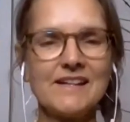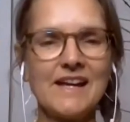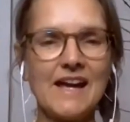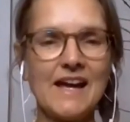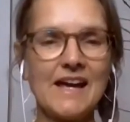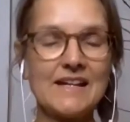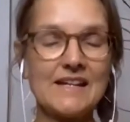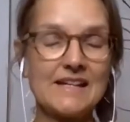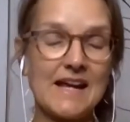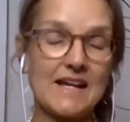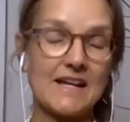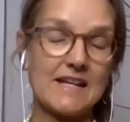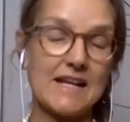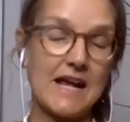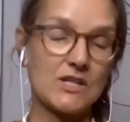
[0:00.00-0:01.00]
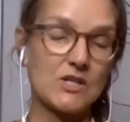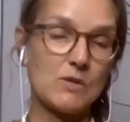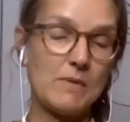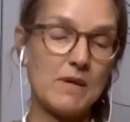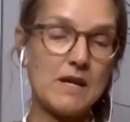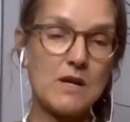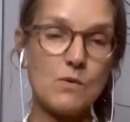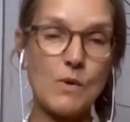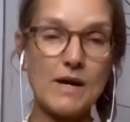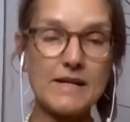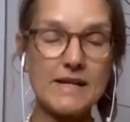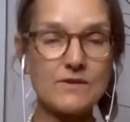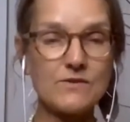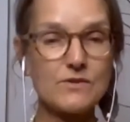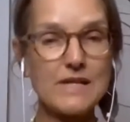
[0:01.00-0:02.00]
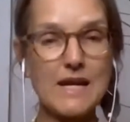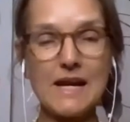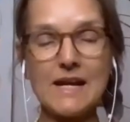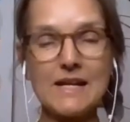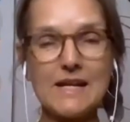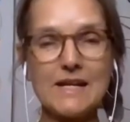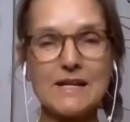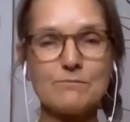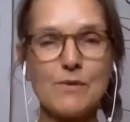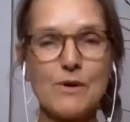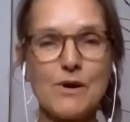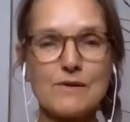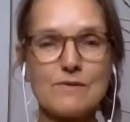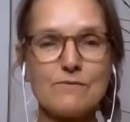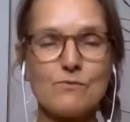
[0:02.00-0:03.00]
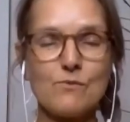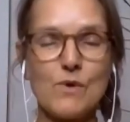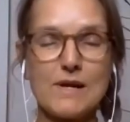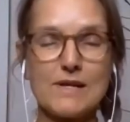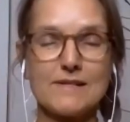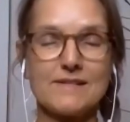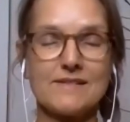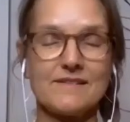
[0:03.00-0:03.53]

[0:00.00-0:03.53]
And it can actually be quite entertaining and part of what